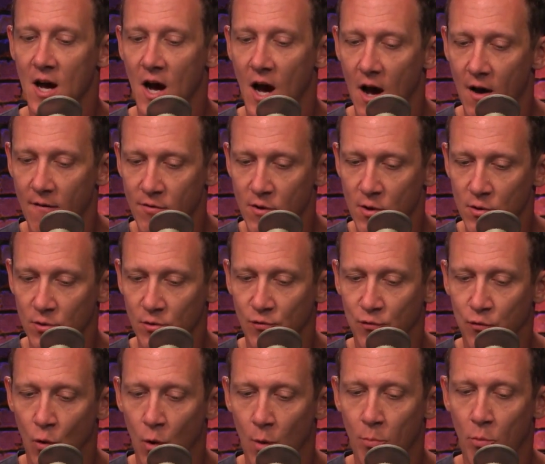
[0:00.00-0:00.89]
Of those,
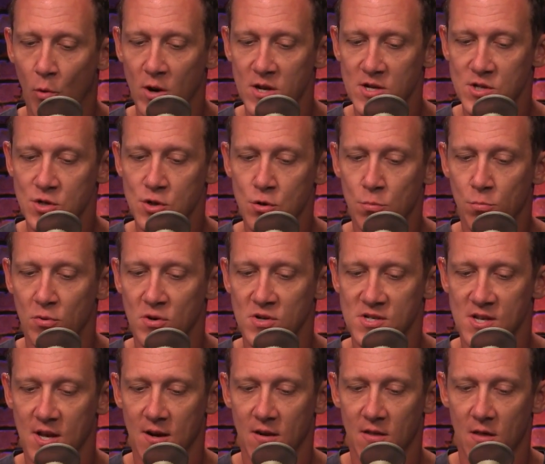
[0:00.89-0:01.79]

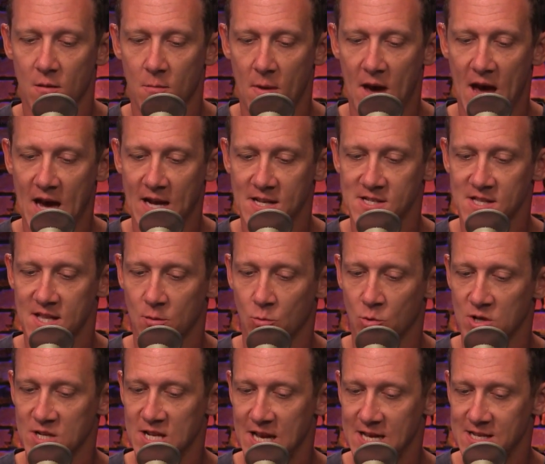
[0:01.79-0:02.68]
4.2% of the Macs that
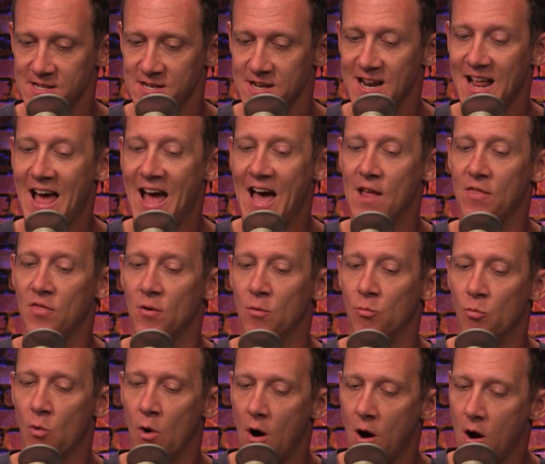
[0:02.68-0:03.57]
were tested had
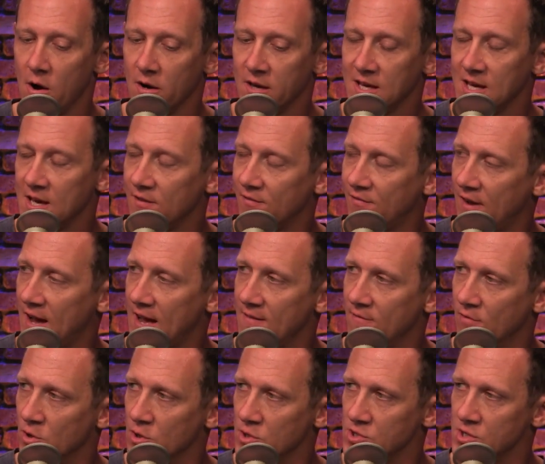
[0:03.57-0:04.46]
the wrong
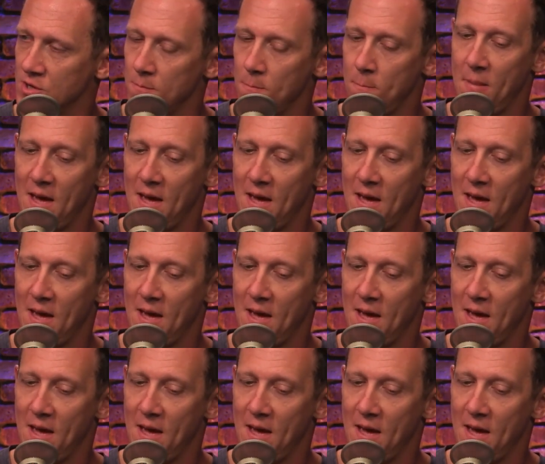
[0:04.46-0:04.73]
EFI version